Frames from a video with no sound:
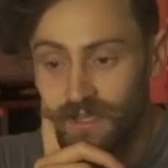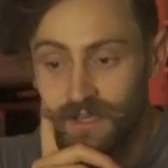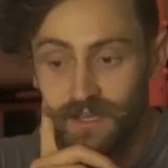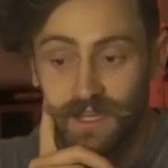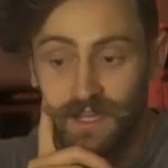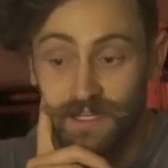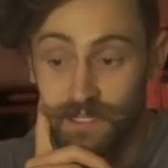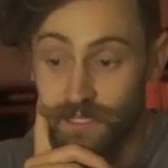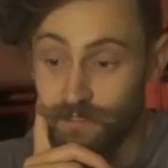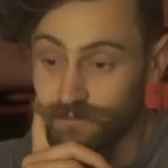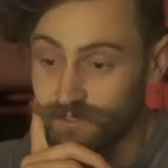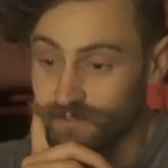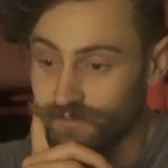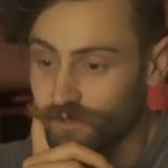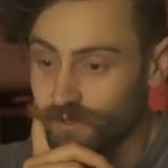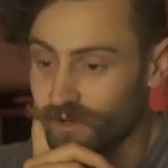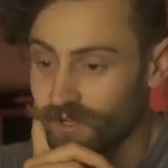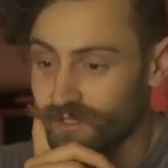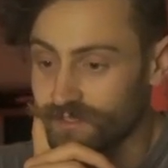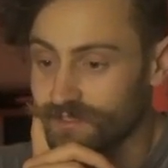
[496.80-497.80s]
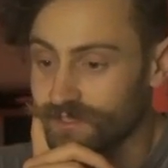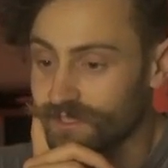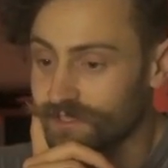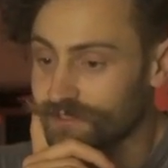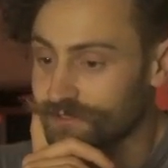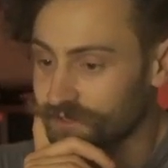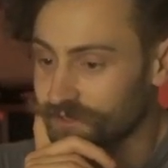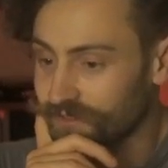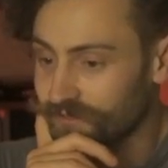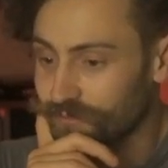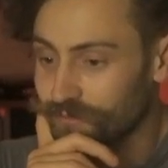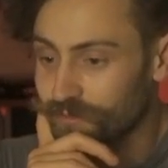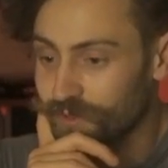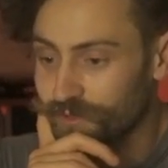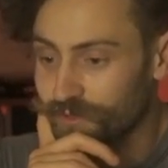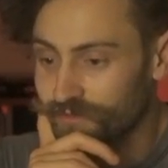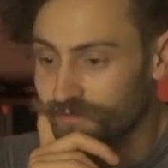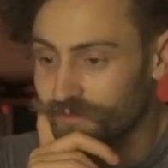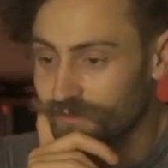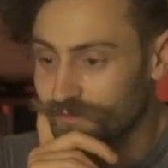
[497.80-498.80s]
I now live across country from
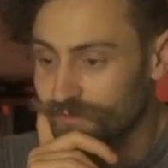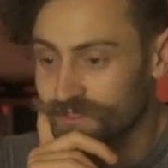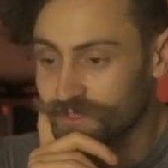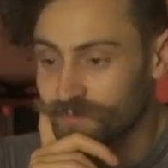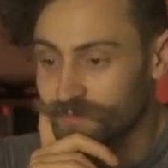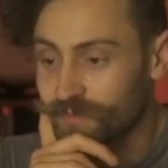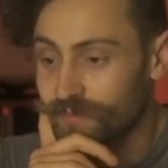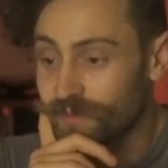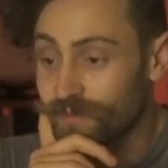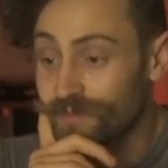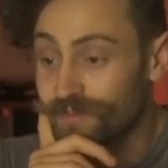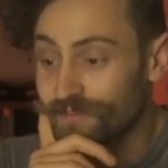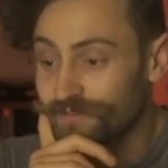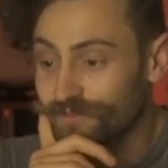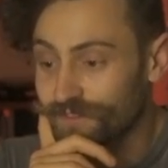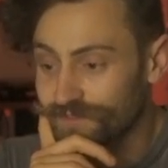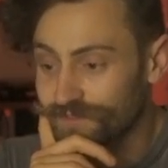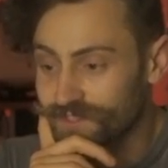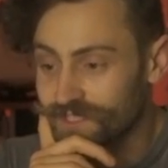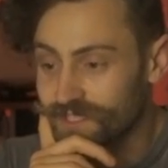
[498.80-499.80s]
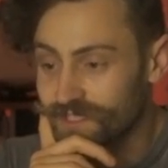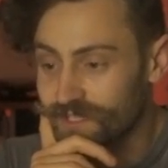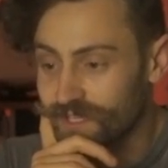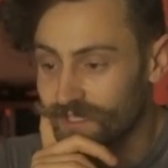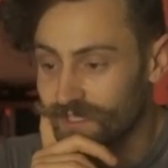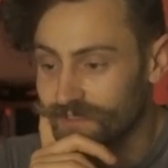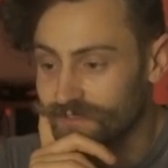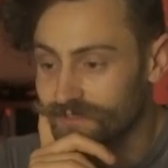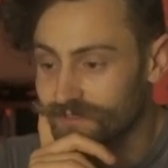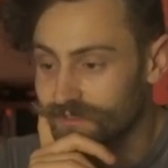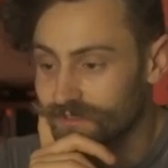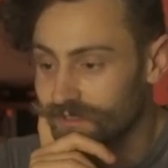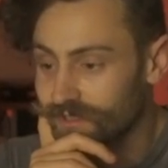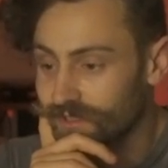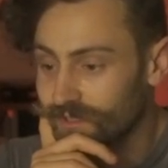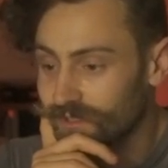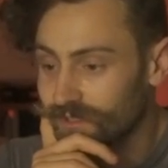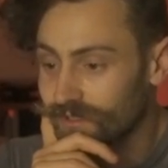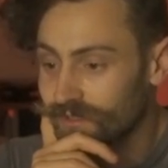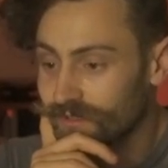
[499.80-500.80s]
both of them and spend maybe 15 days
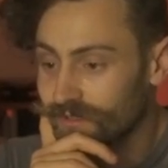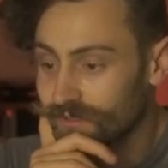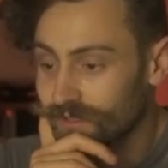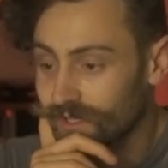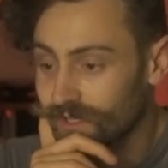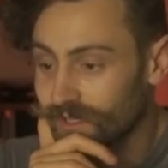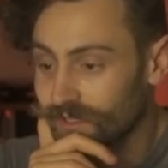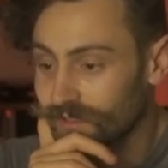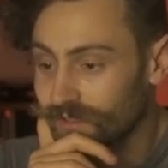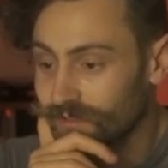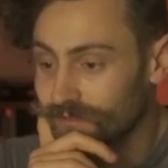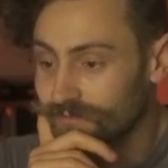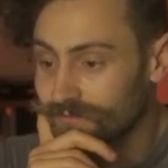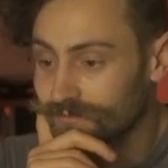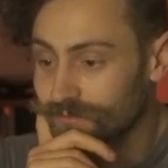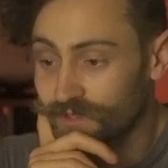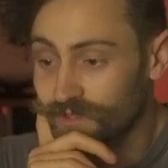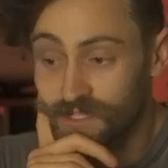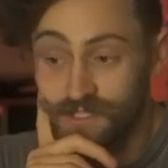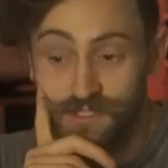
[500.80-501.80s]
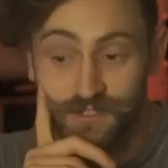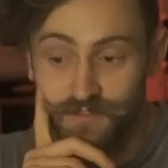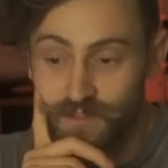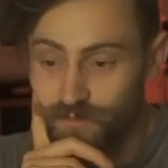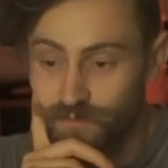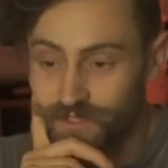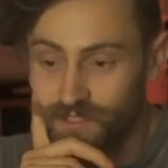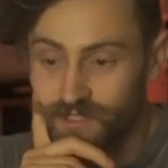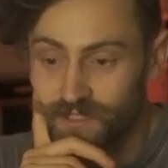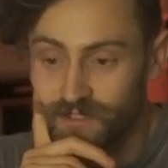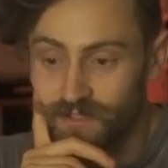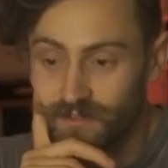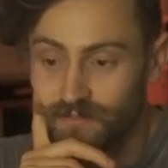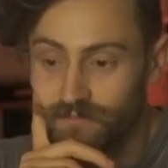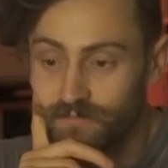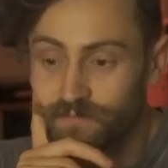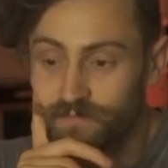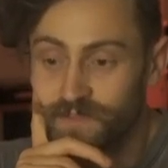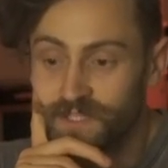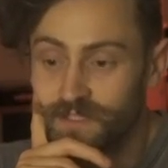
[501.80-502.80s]
with each of them a year.
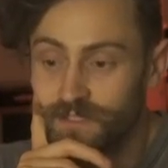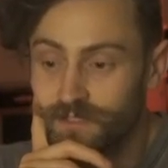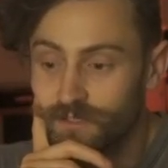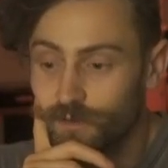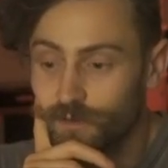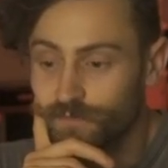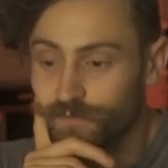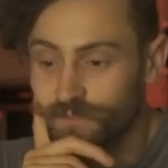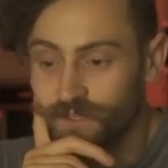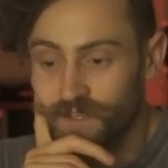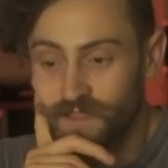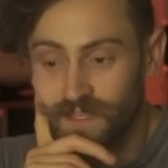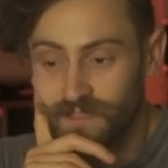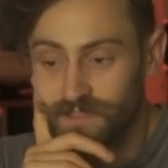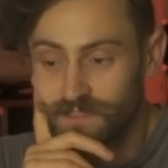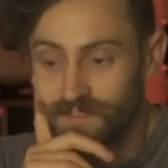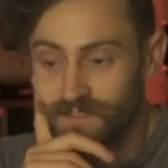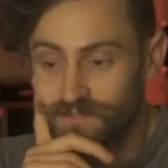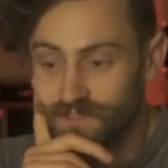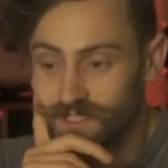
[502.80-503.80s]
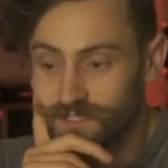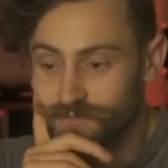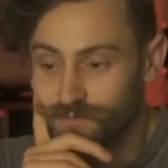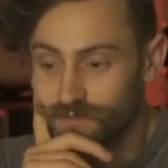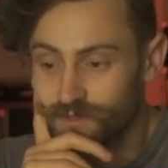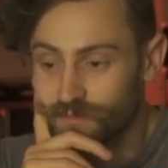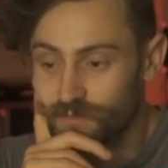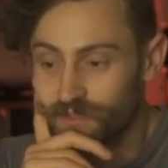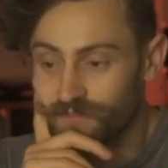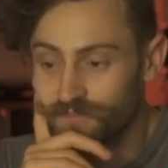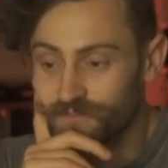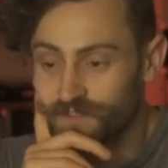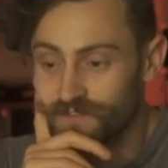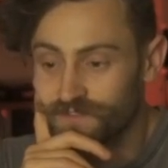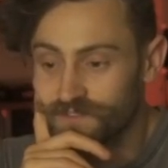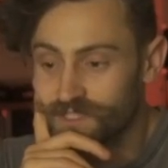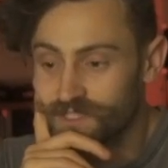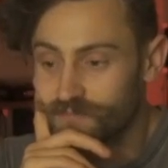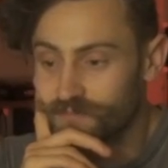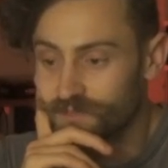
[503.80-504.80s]
Hopefully that leaves us with about
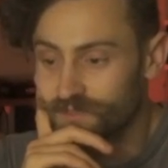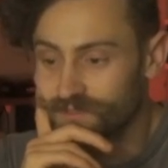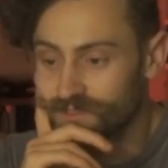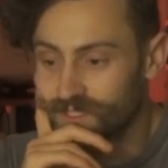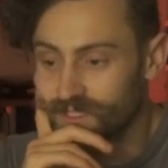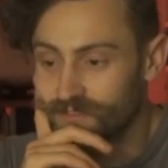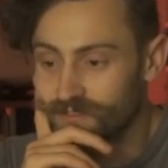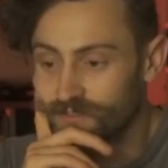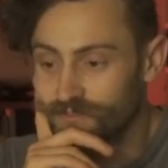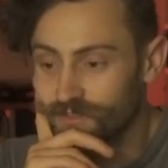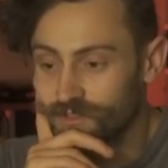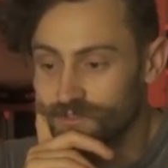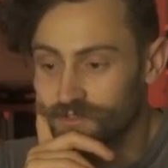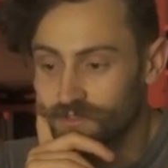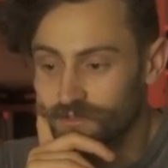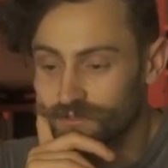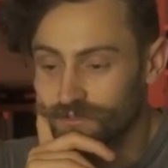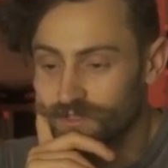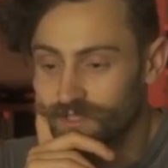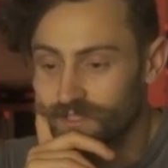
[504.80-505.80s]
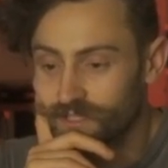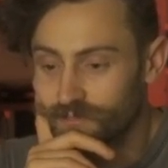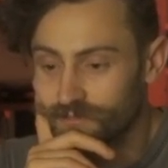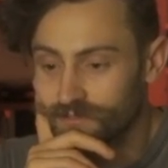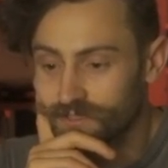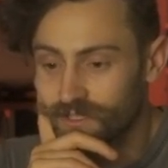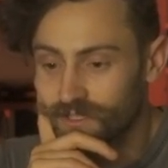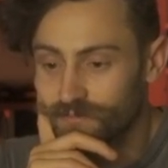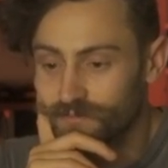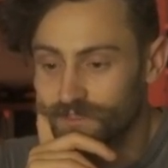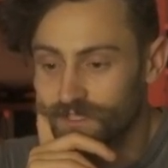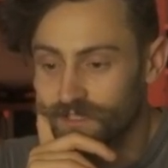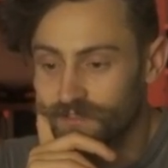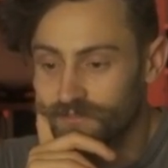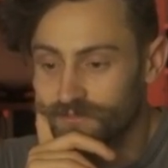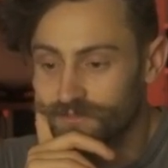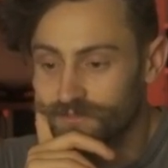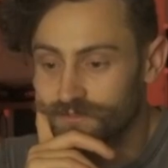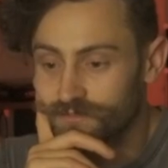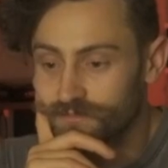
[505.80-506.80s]
15% of our total hangout time
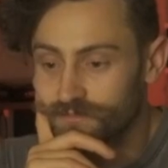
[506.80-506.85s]
left.